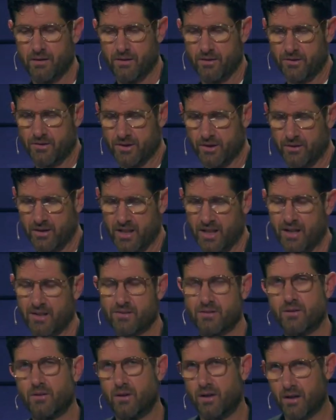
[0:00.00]
Jonah
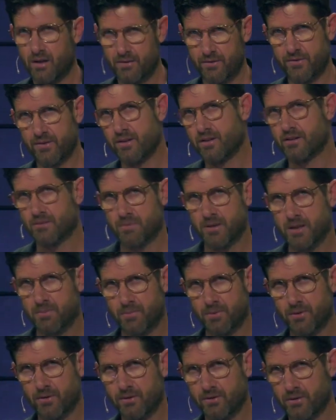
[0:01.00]
has no heart for these
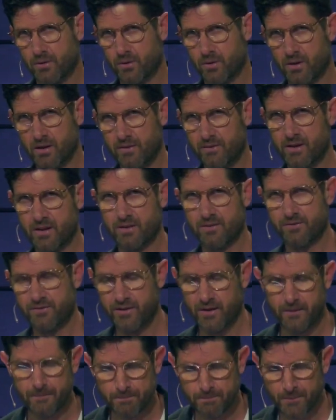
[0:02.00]
people who are living in
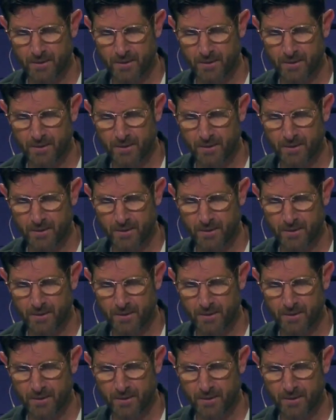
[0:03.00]
fear.